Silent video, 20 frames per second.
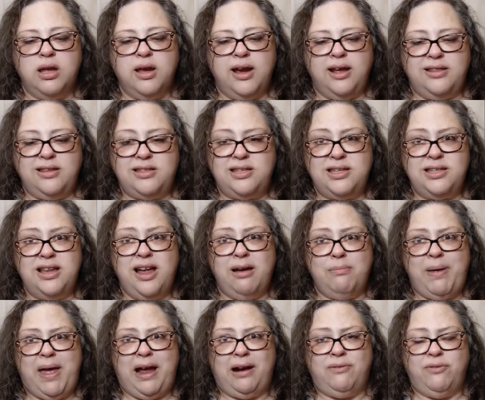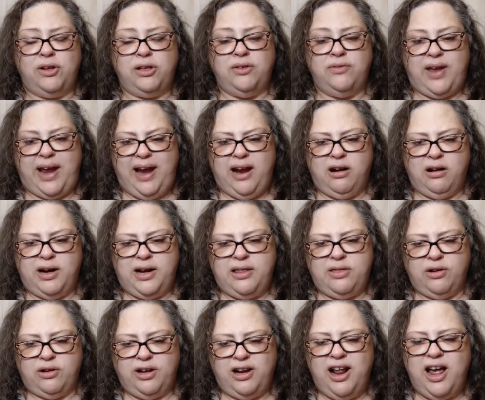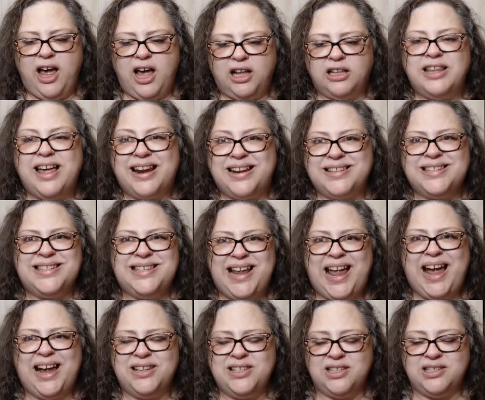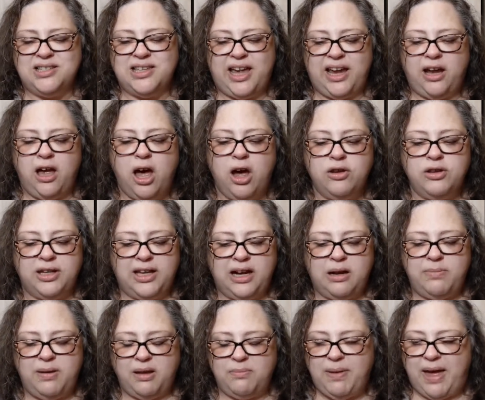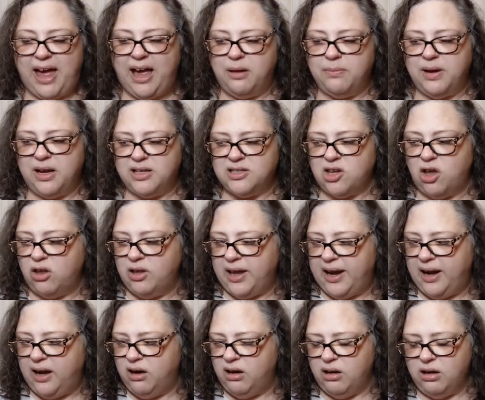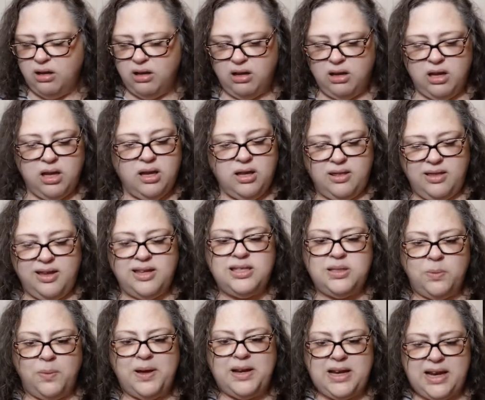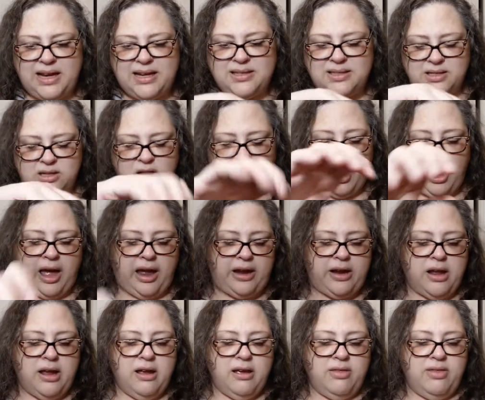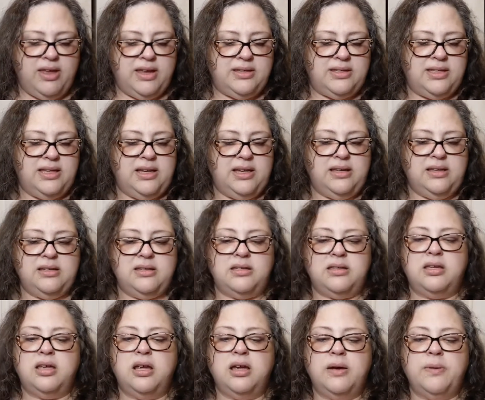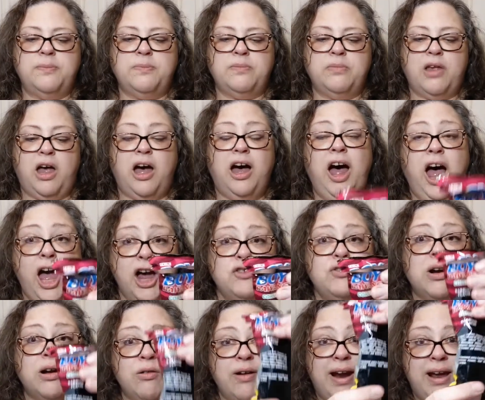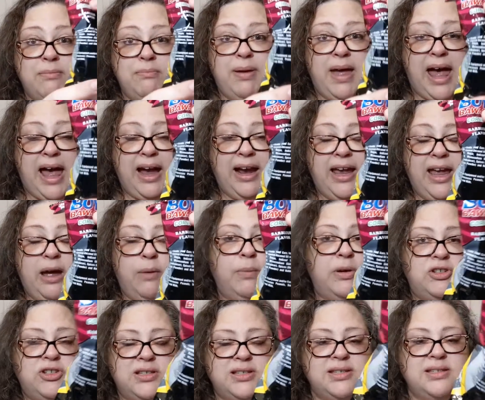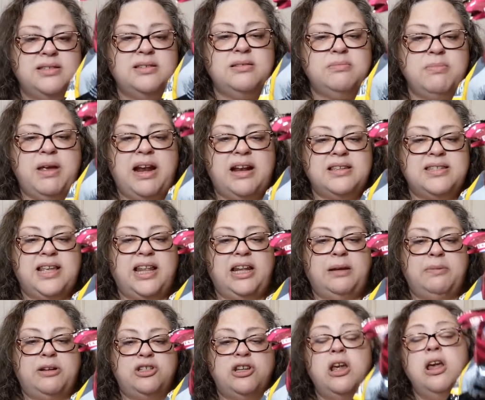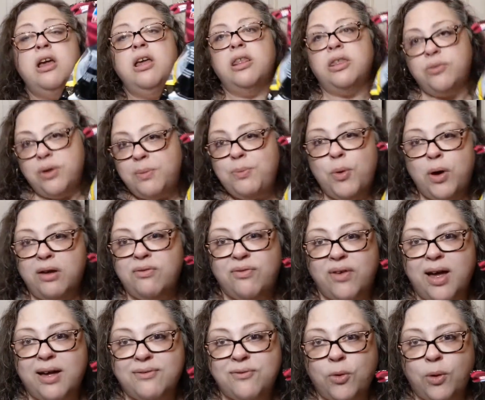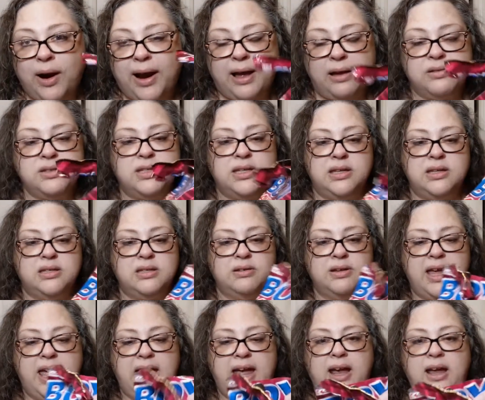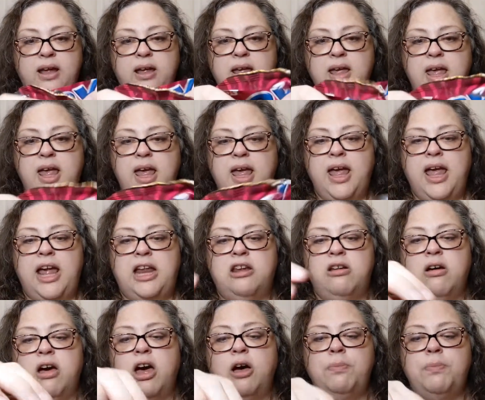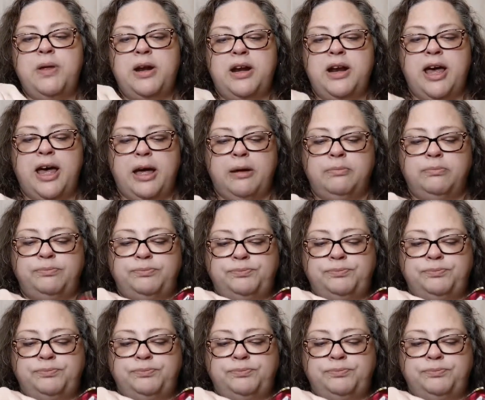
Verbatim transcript: And this is not packed full of air either. You know how a lot of snacks is like, oh, you get a big bag, but it's all air? This one is not. This is a 100 gram packet, which doesn't may not sound like much, 3.54 ounces, okay? And you open it up,